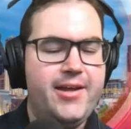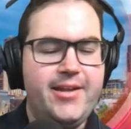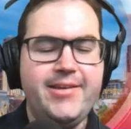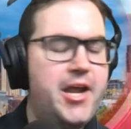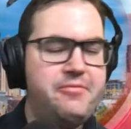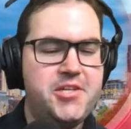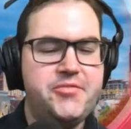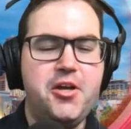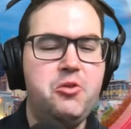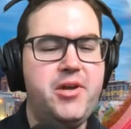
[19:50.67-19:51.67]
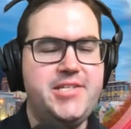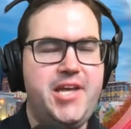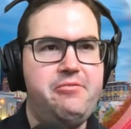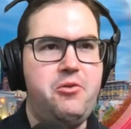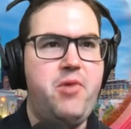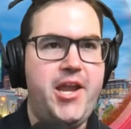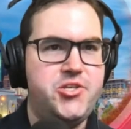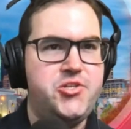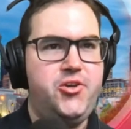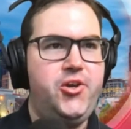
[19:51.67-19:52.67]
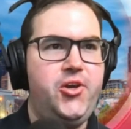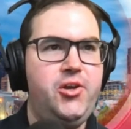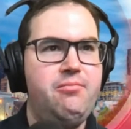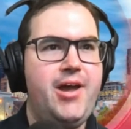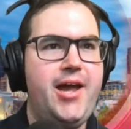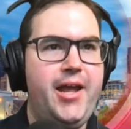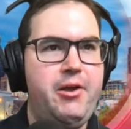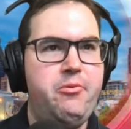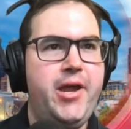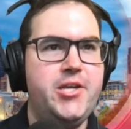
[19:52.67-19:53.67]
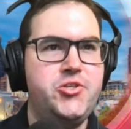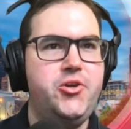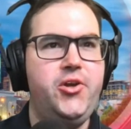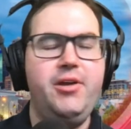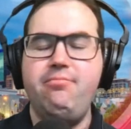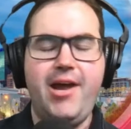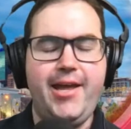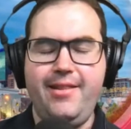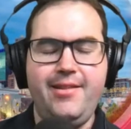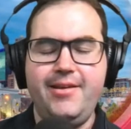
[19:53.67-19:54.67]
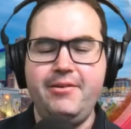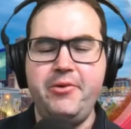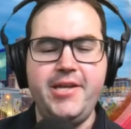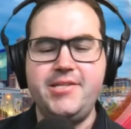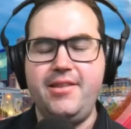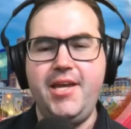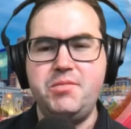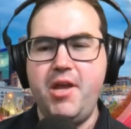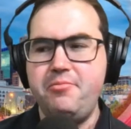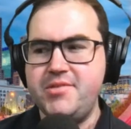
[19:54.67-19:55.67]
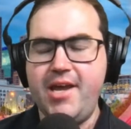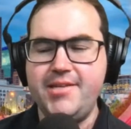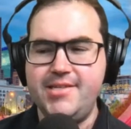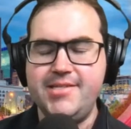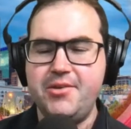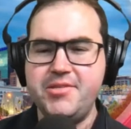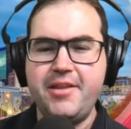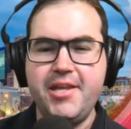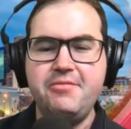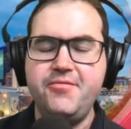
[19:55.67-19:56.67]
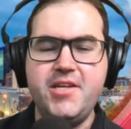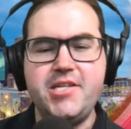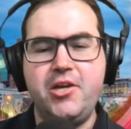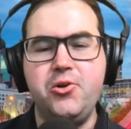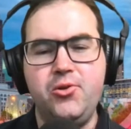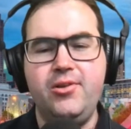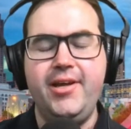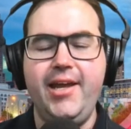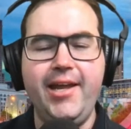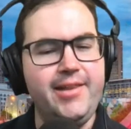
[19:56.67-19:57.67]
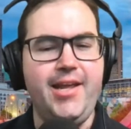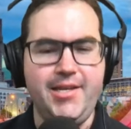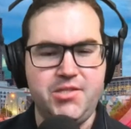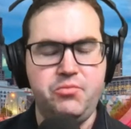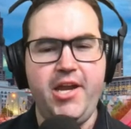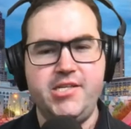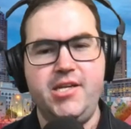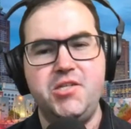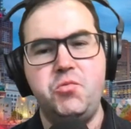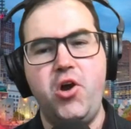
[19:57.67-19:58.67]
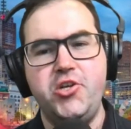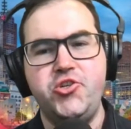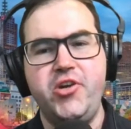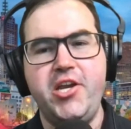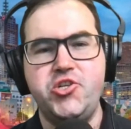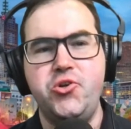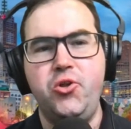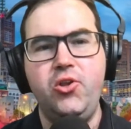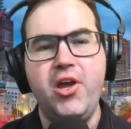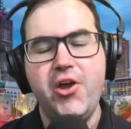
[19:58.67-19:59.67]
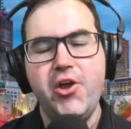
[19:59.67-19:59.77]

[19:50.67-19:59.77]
none of his followers even went to uh, went to uh, went to these people's houses. There was nothing physical in this, which is what traditional